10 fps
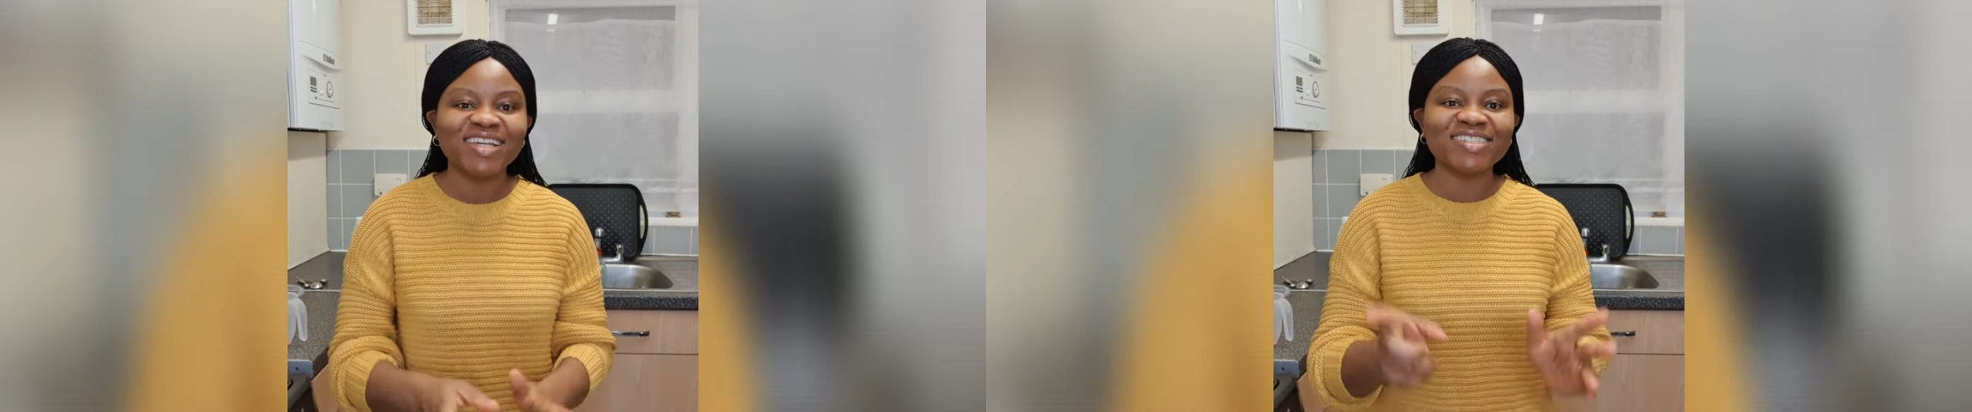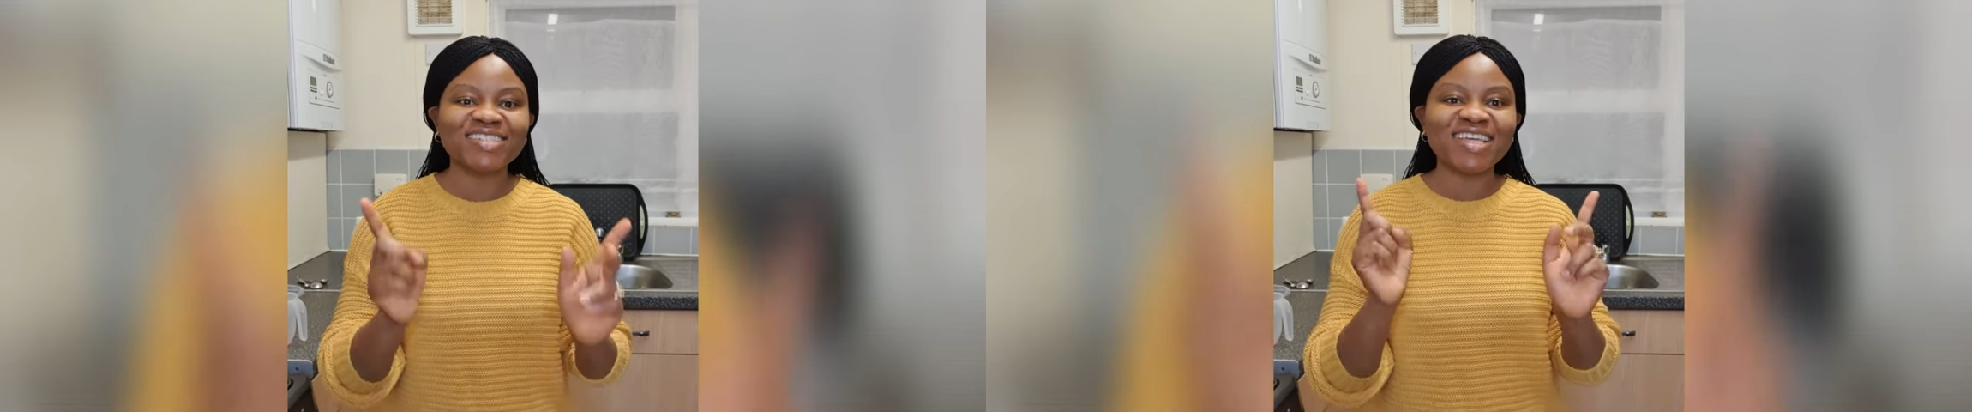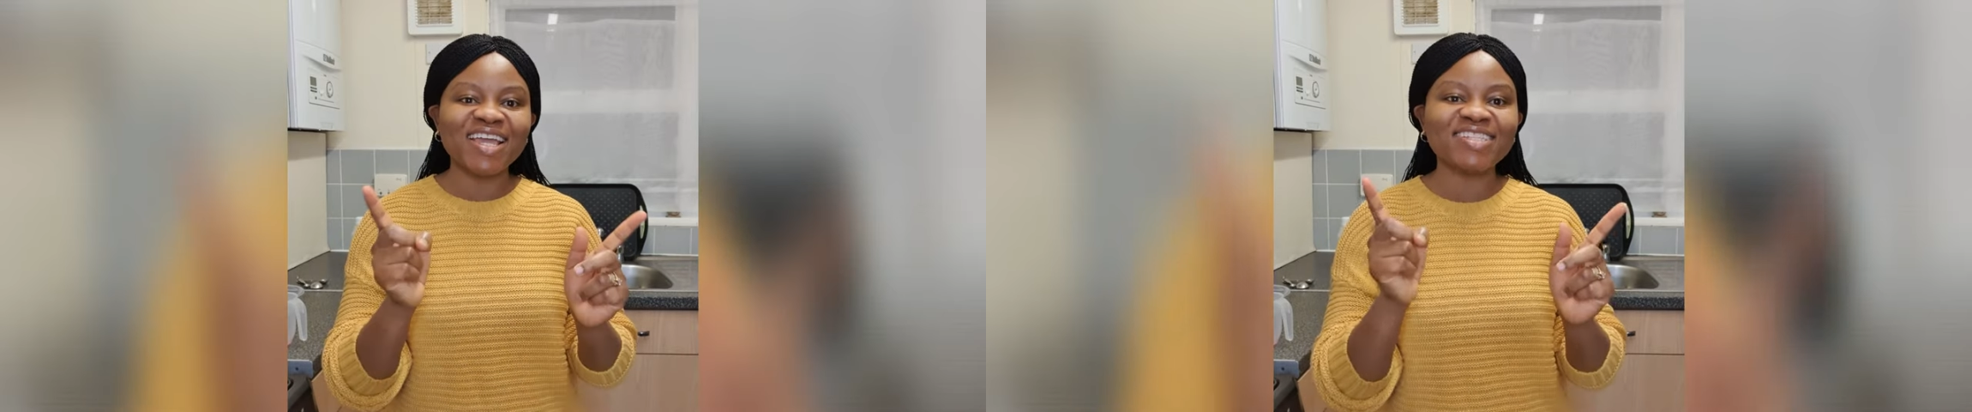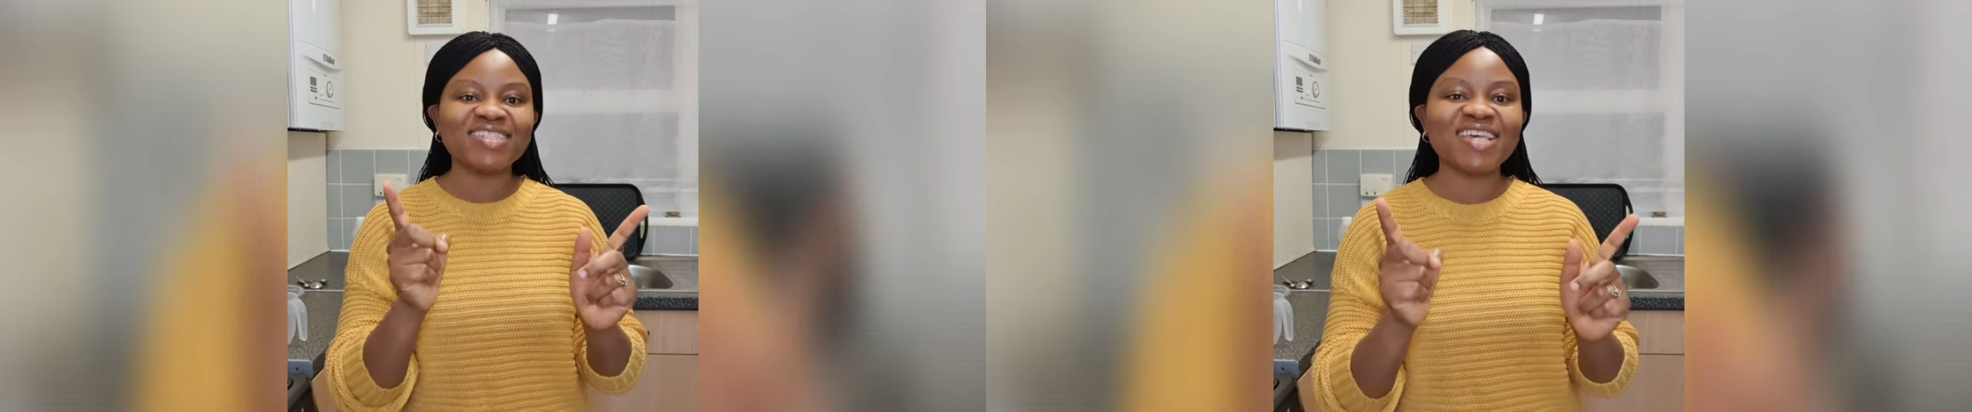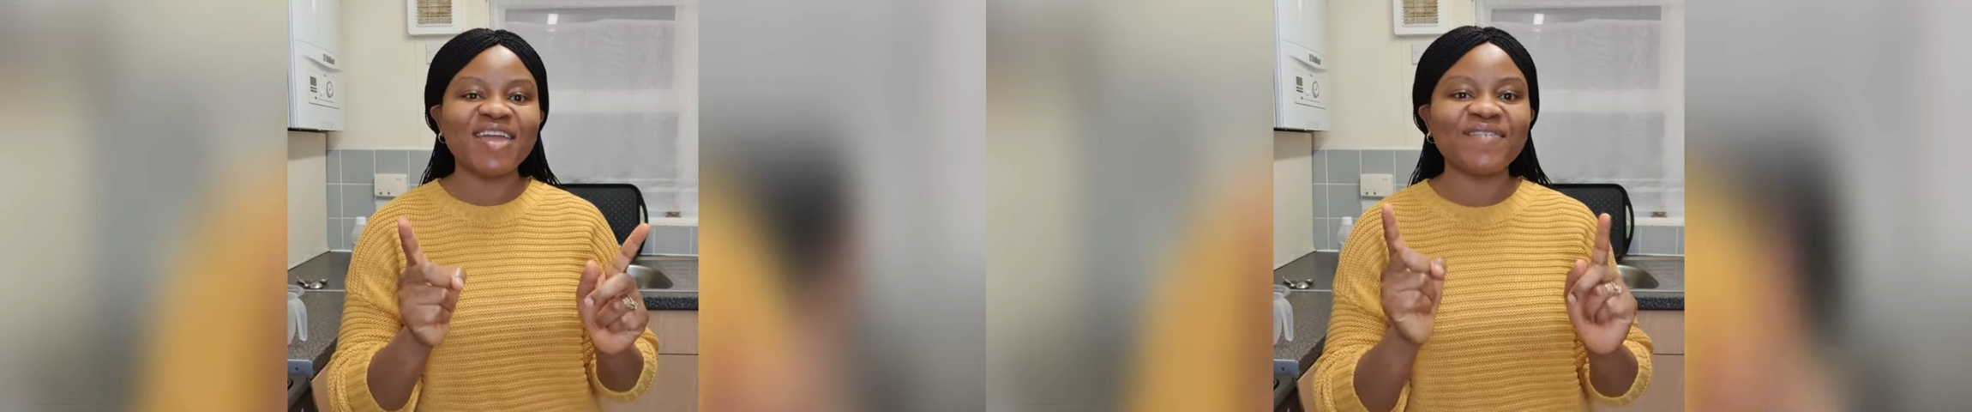staying
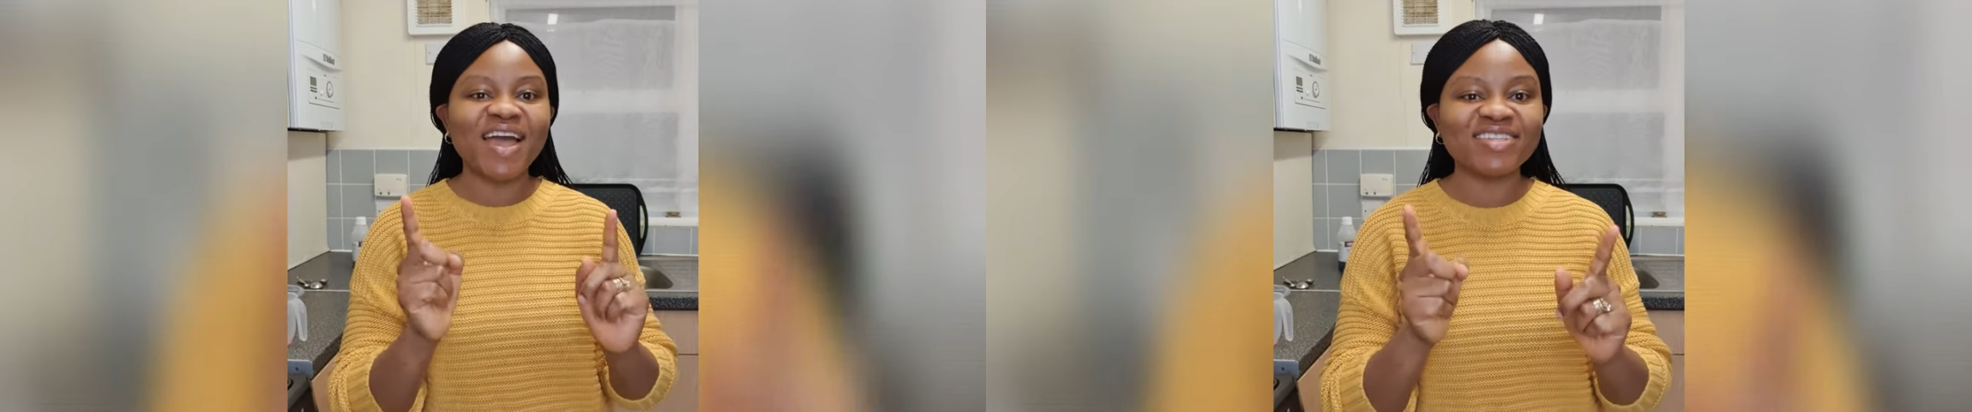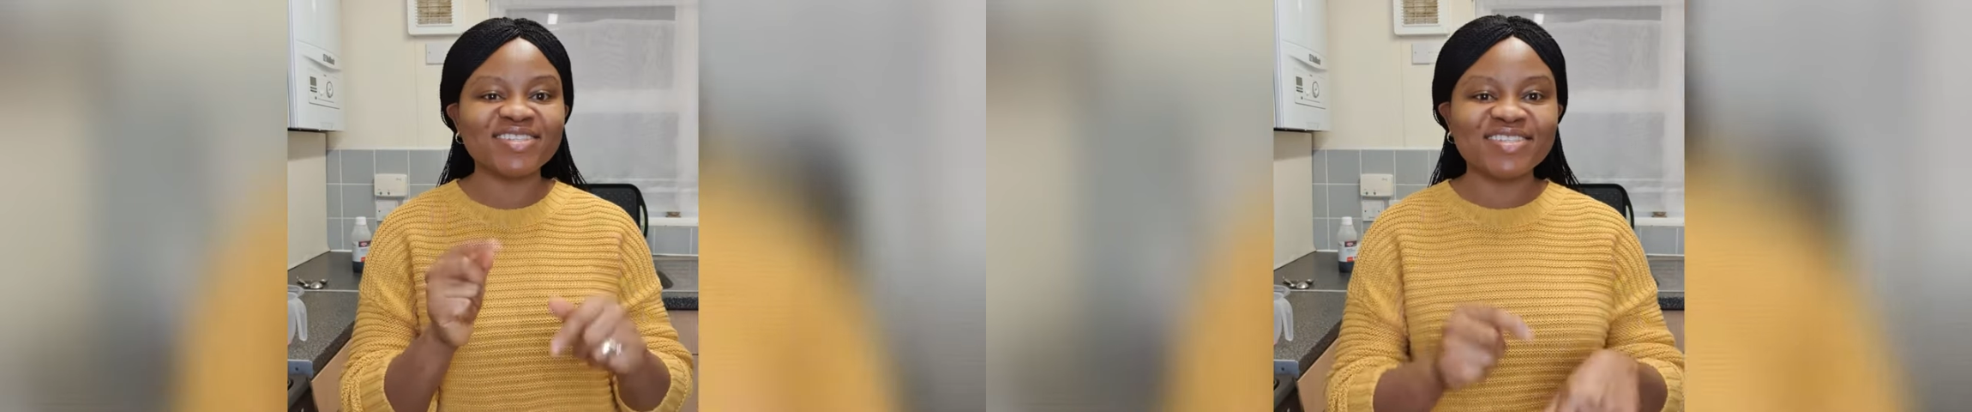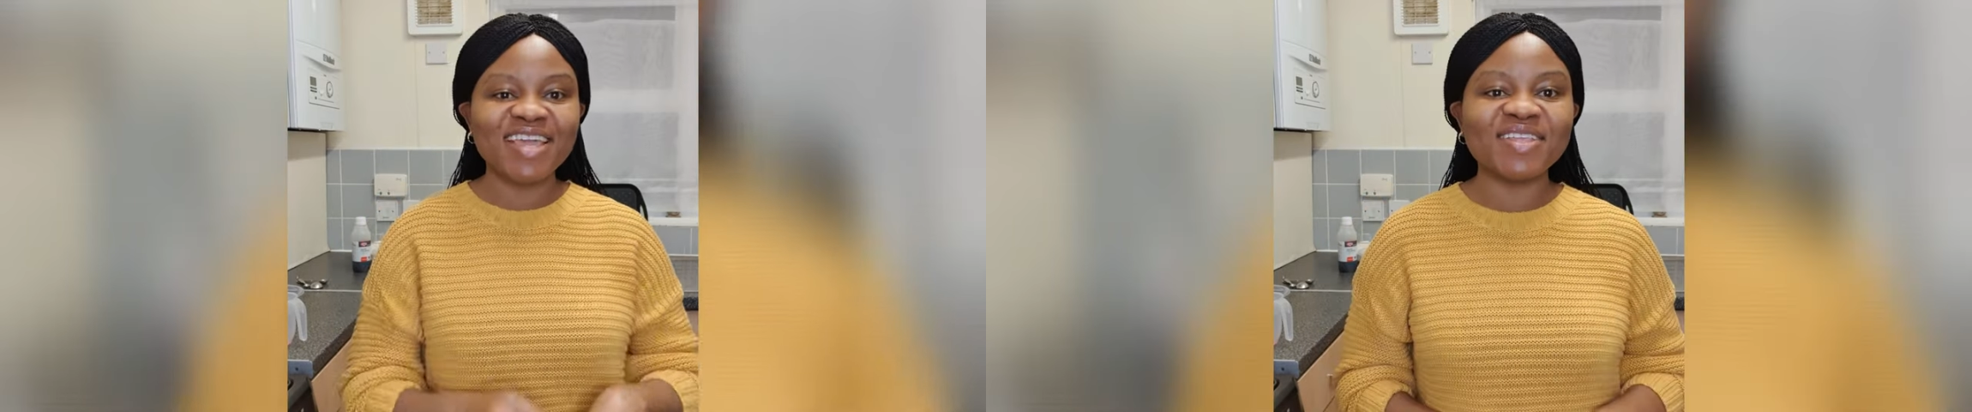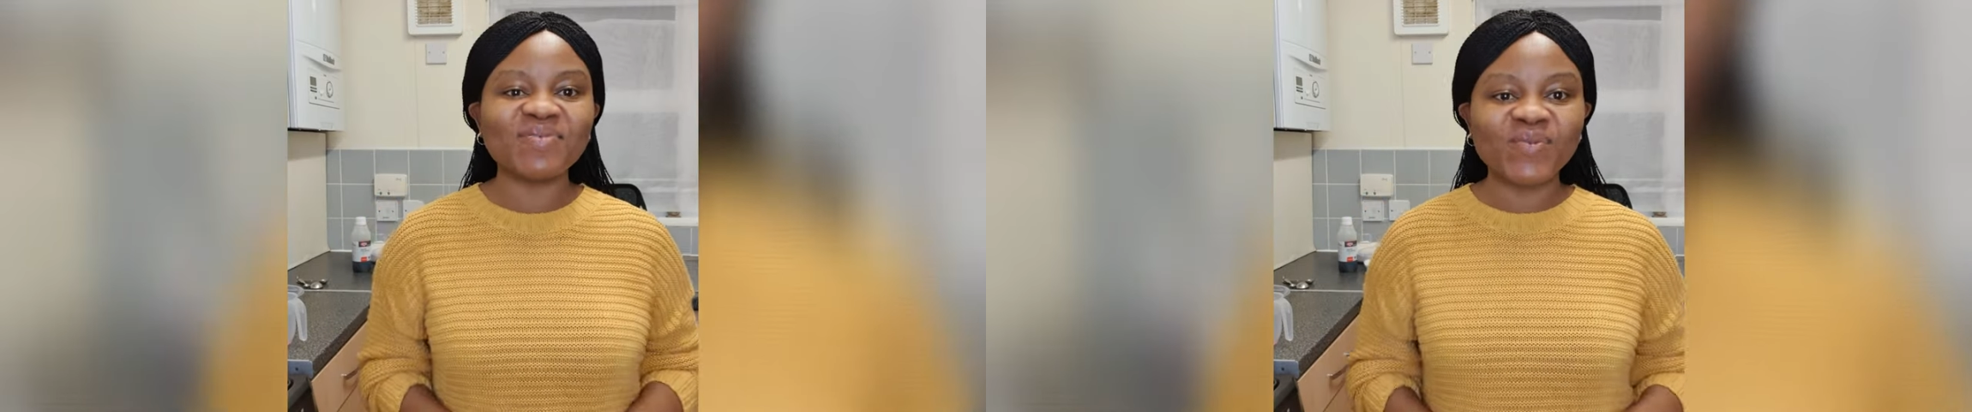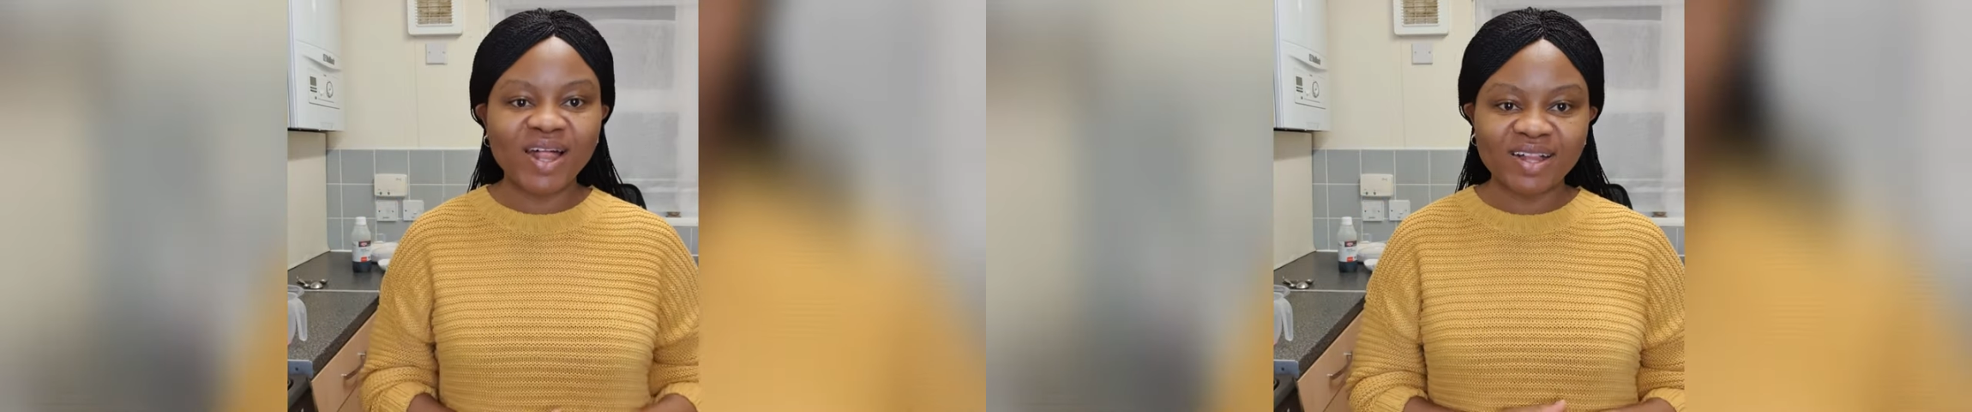safe, and
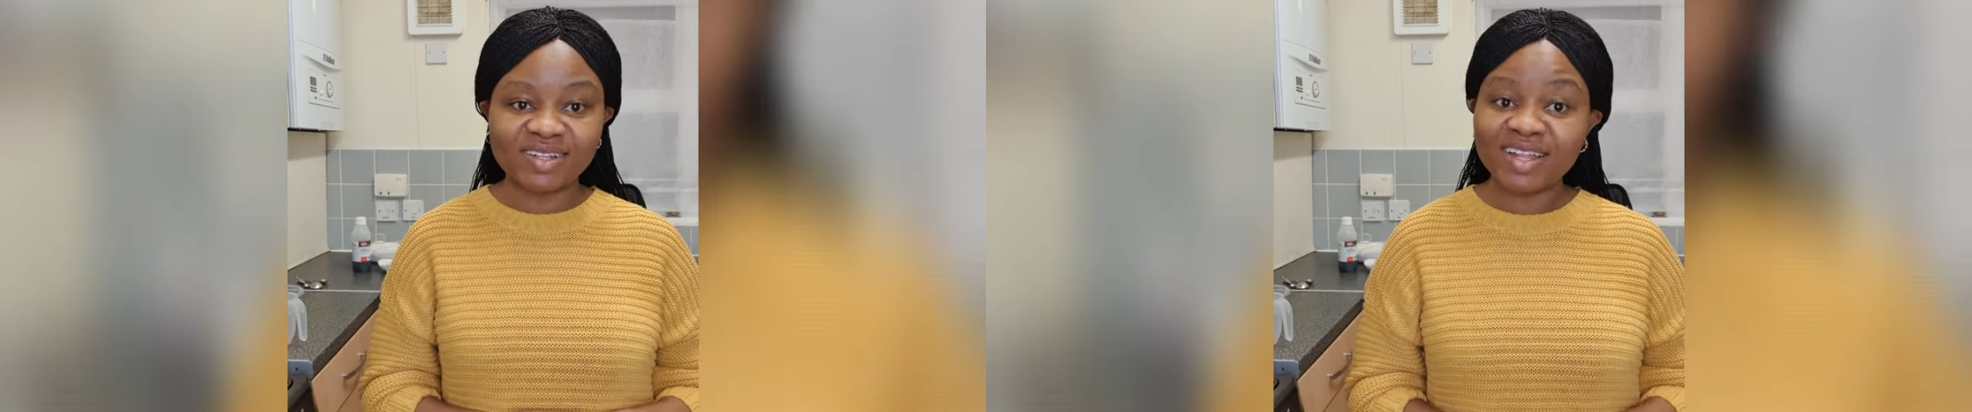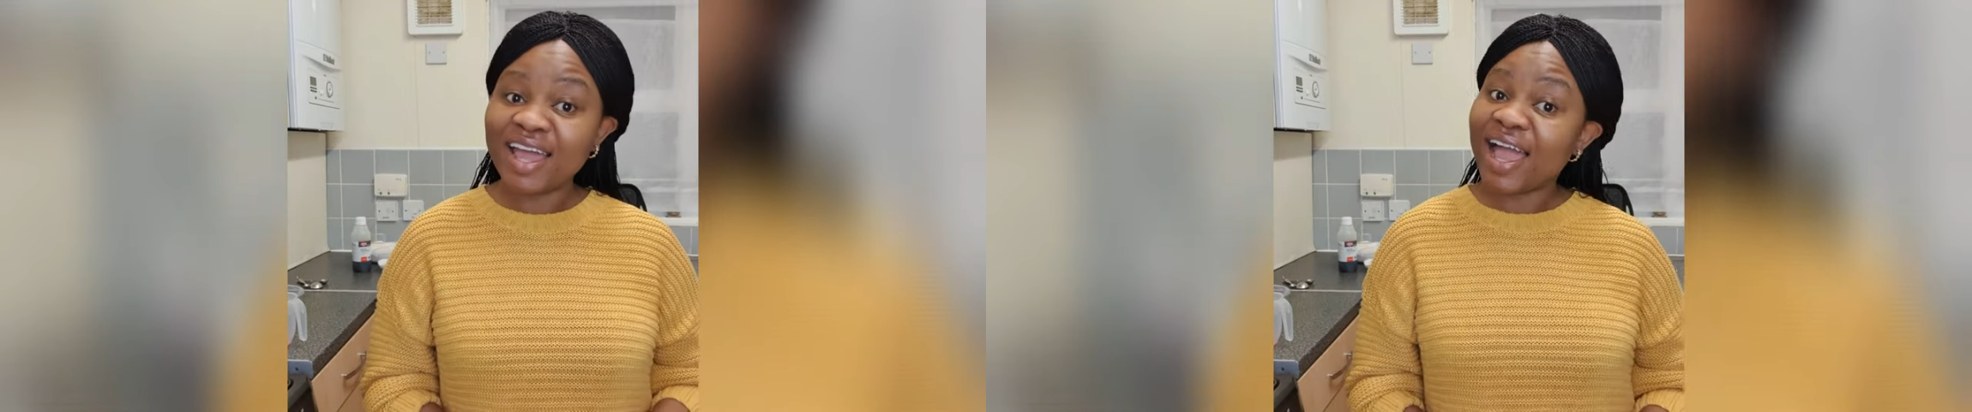staying well.